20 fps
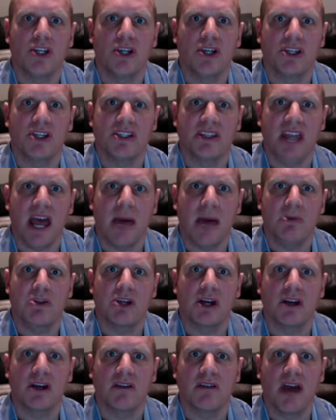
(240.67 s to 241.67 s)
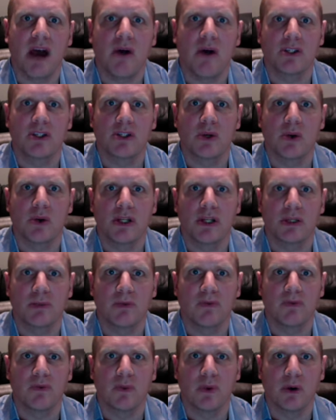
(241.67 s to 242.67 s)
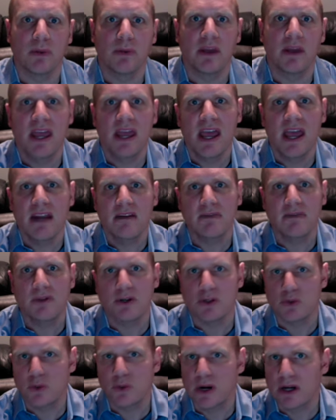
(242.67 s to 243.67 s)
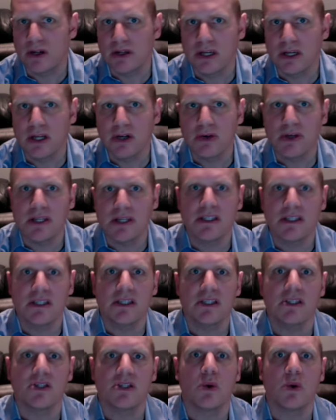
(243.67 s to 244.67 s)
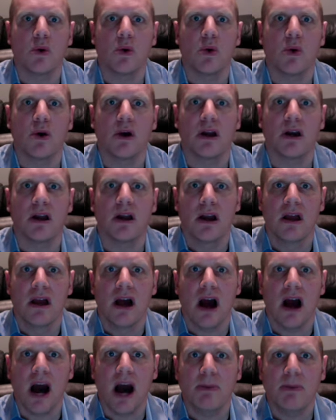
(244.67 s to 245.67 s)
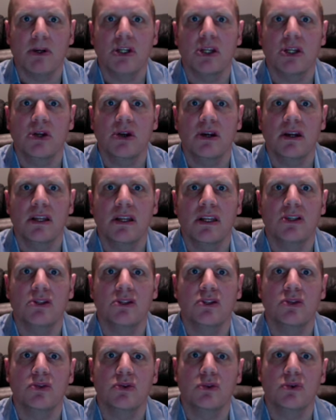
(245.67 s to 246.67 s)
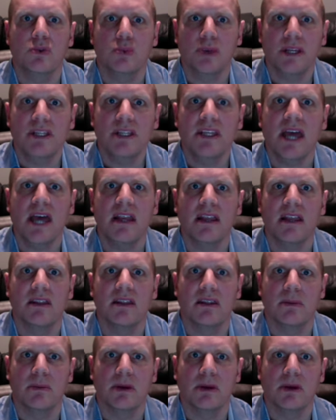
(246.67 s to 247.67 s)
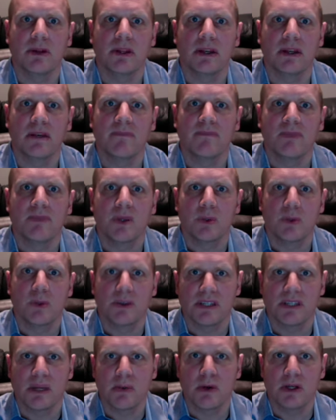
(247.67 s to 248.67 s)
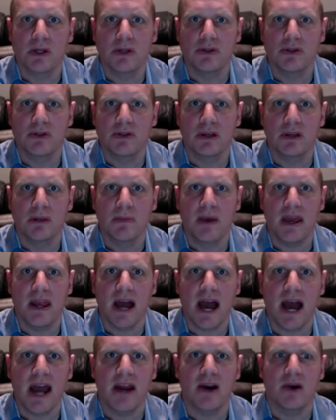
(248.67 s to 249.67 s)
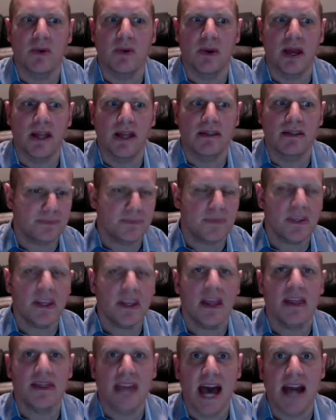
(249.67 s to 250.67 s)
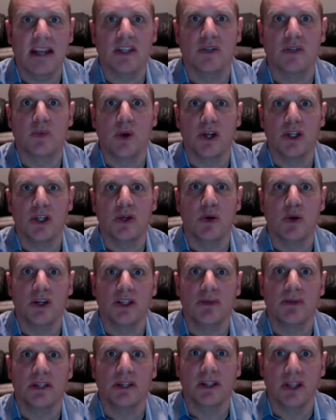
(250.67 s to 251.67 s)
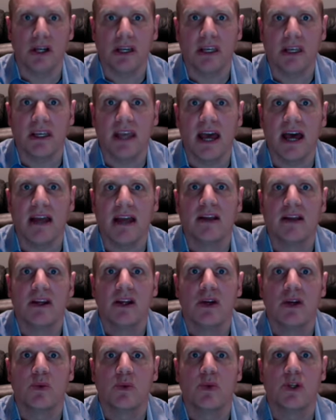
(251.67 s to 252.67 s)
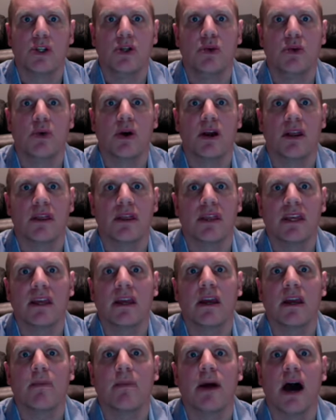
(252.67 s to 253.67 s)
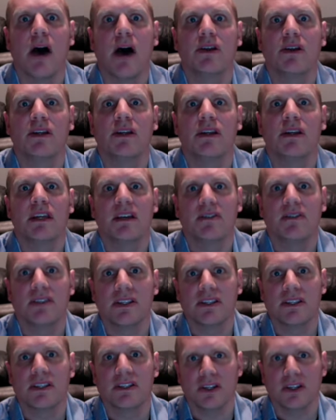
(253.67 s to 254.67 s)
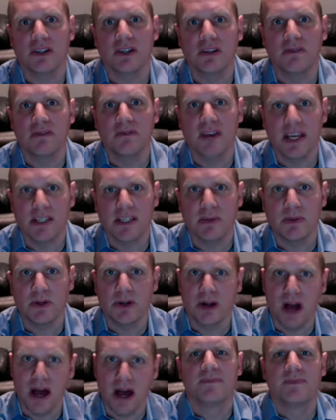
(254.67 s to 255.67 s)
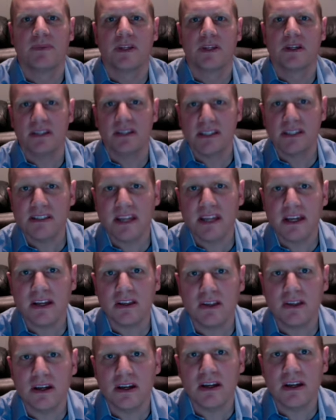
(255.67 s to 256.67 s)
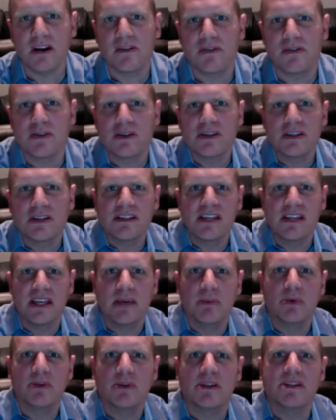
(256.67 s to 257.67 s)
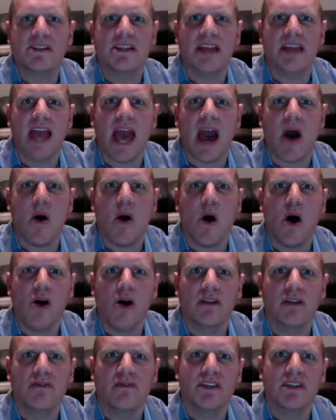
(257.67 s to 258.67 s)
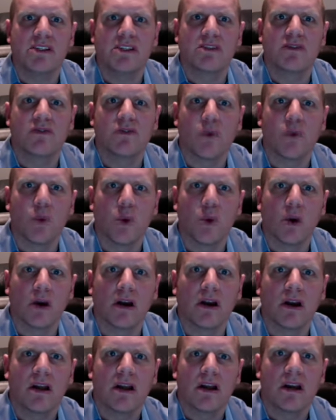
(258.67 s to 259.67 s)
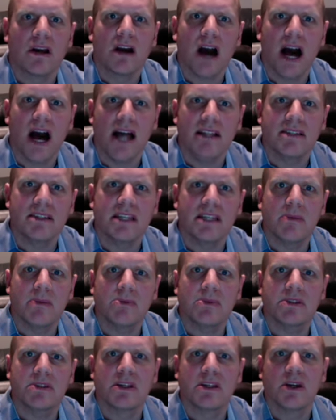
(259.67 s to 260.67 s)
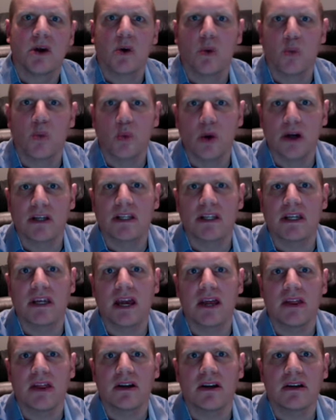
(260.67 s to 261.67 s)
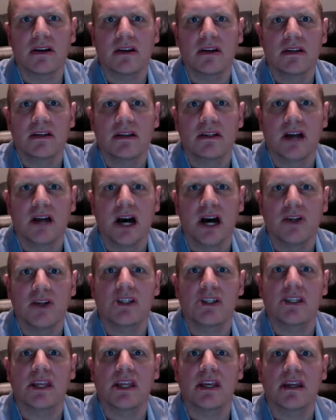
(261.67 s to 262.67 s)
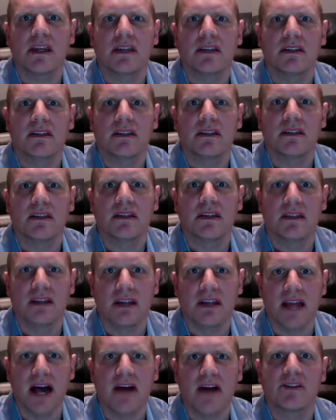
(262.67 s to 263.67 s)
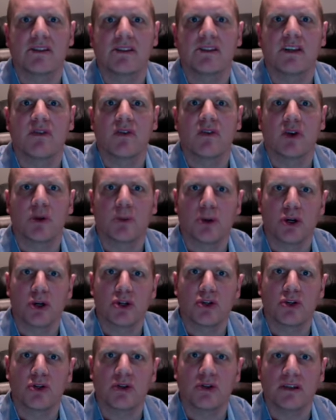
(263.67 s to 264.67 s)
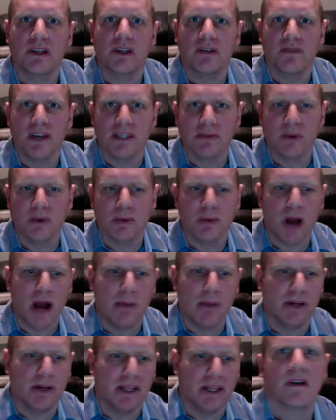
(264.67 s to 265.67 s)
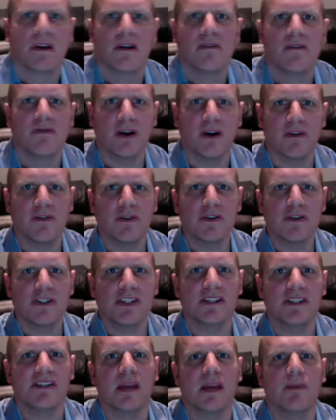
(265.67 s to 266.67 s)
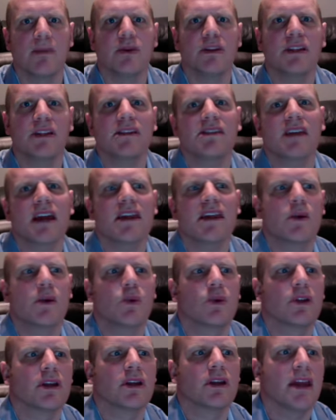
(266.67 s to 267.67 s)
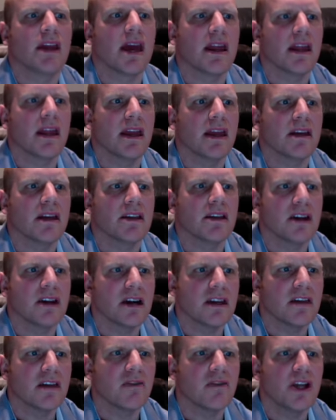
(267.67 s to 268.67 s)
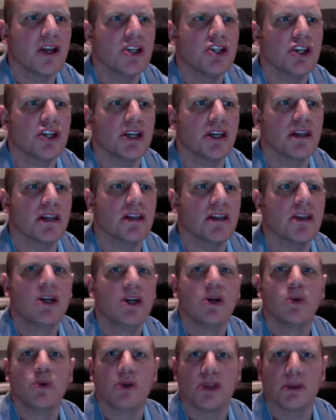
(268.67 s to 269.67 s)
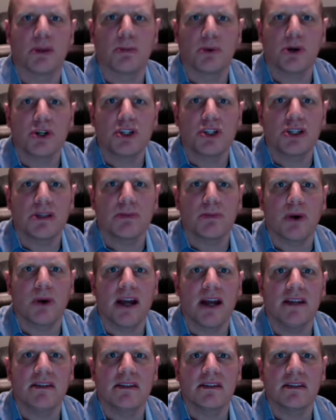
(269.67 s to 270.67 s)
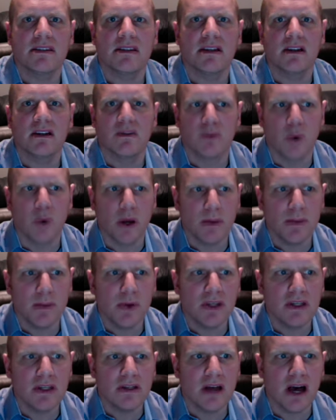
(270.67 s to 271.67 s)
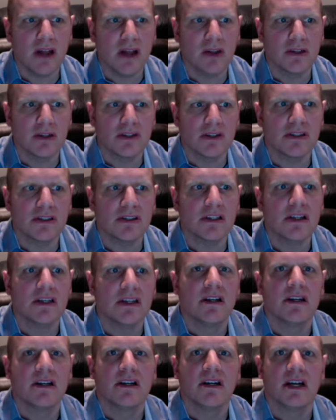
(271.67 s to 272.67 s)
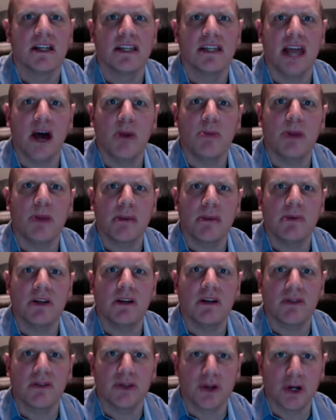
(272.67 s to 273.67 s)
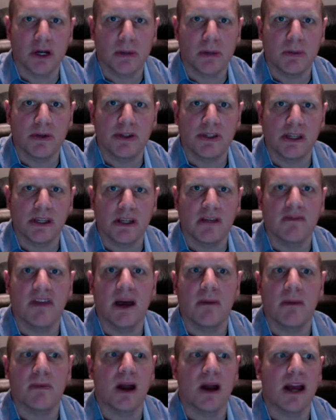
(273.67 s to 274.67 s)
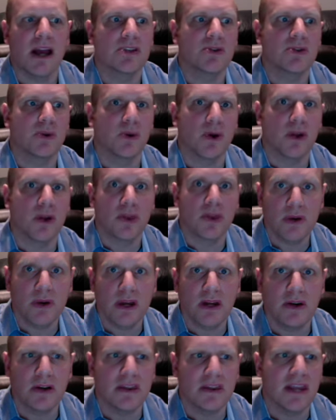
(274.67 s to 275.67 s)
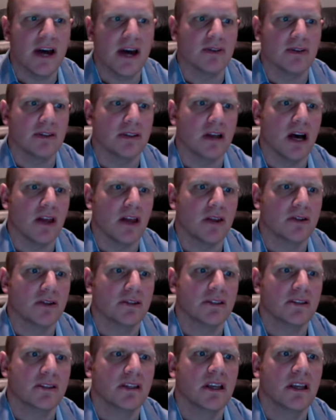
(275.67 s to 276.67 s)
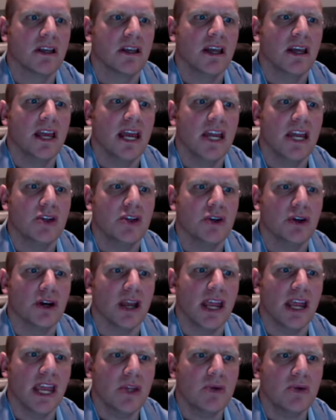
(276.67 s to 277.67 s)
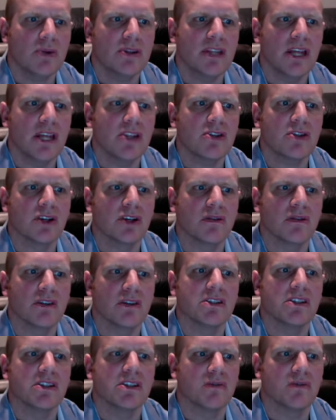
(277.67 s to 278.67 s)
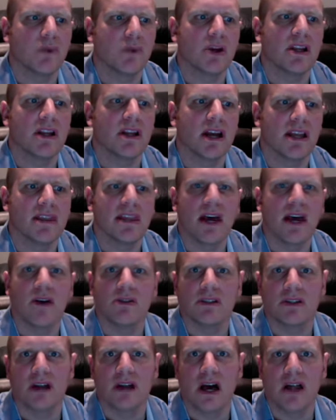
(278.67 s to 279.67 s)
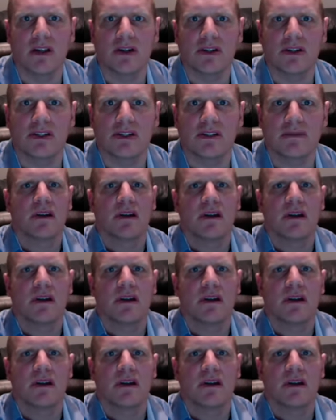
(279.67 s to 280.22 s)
snapshot of how it's going to perform. And if there's rental increases or opportunities to re-tenant the building with someone who's going to pay higher rent, that is what you want to be looking at when you are thinking about if this is a good investment or not. Let's take a look at our first example to see how all of these 4 concepts work together to understand an analysis of a commercial investment property. For our first example, let's say that we're looking at a Kentucky Fried Chicken with a purchase price of $1 million, a down payment of 30% of that price or $300,000, and your annual debt service is $49,000.